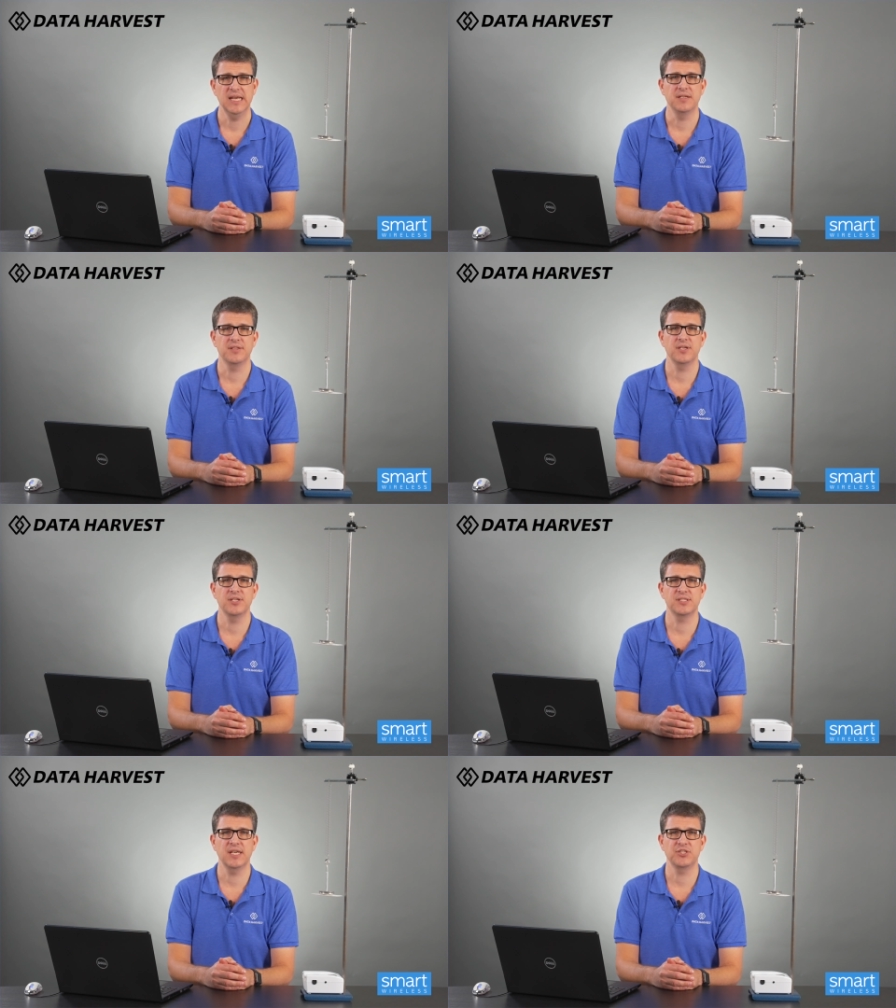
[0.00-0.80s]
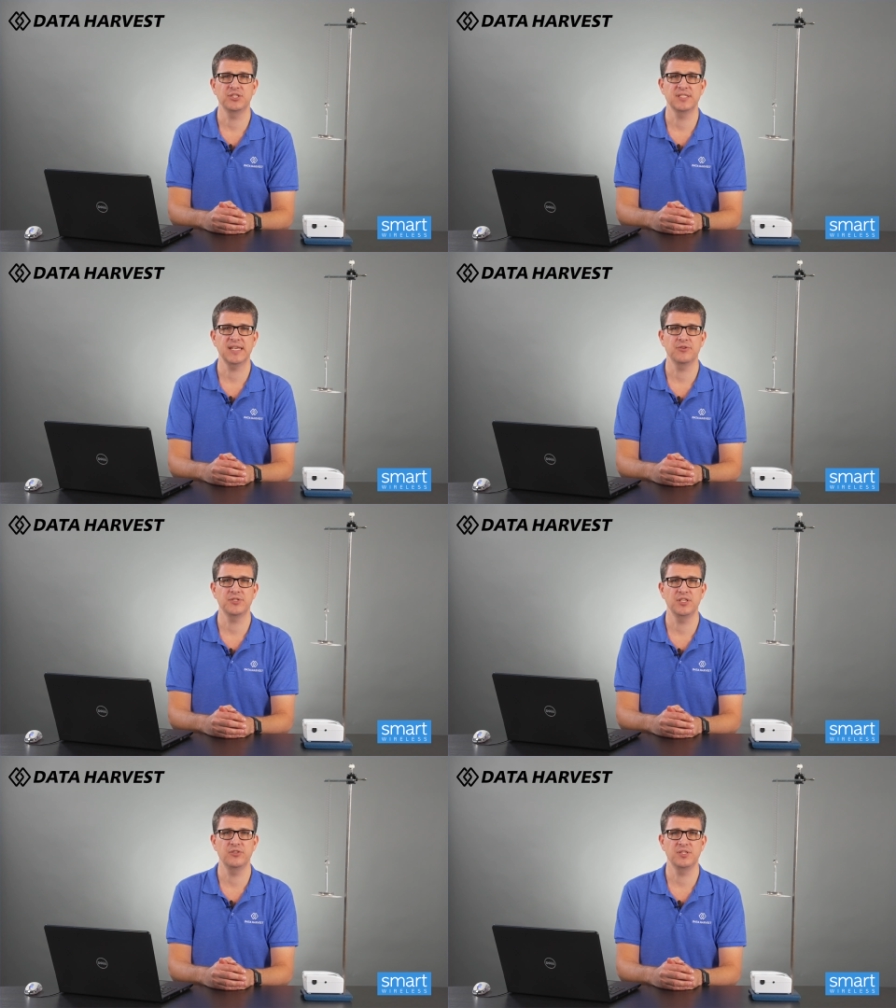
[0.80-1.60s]
and the third section is how
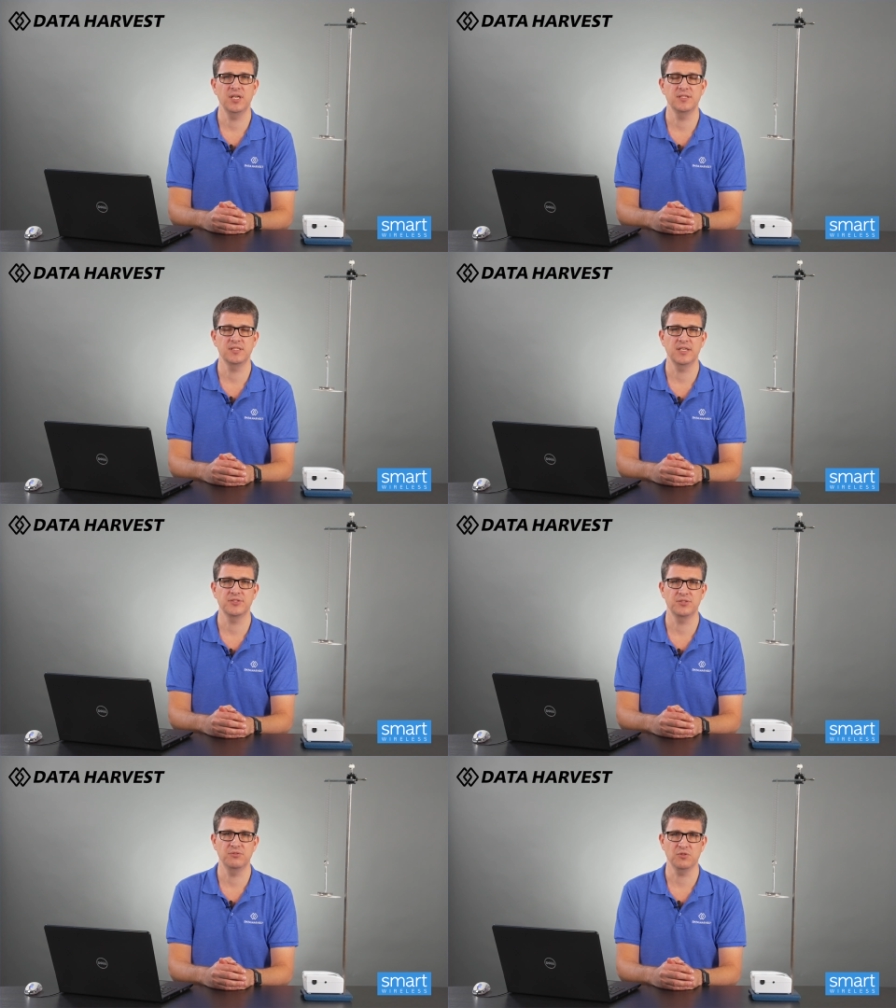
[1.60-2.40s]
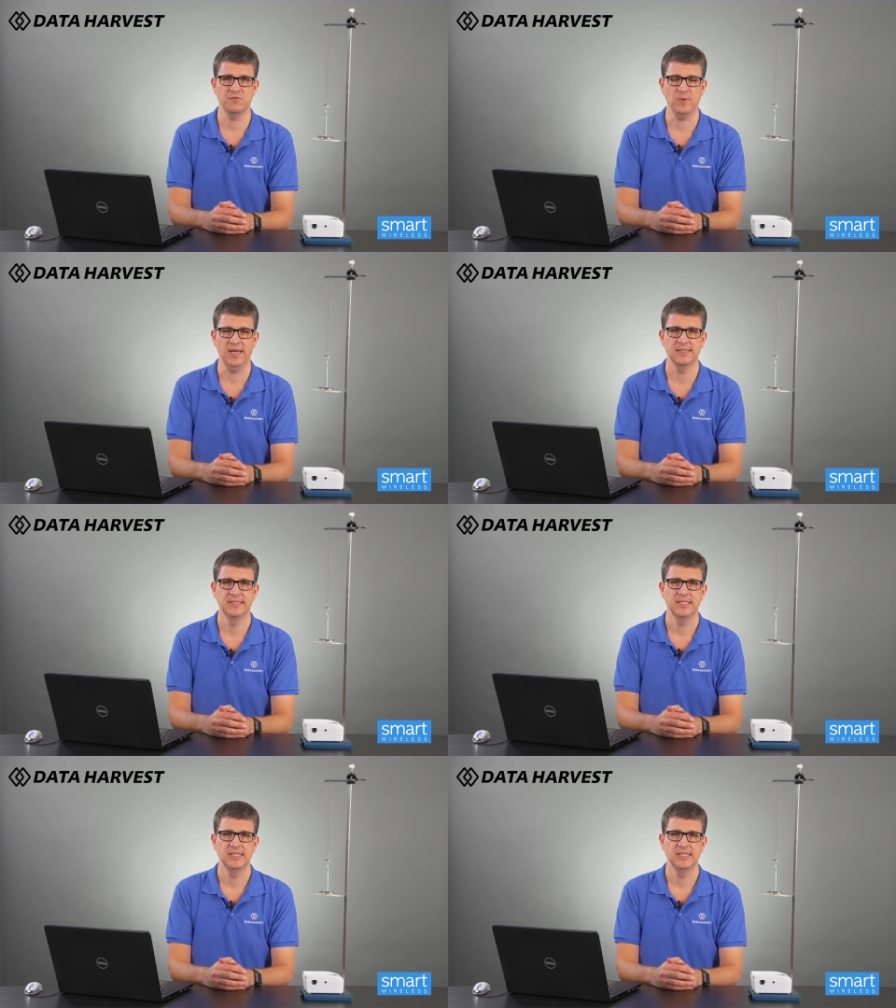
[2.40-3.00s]
to use the EasySense 2 software.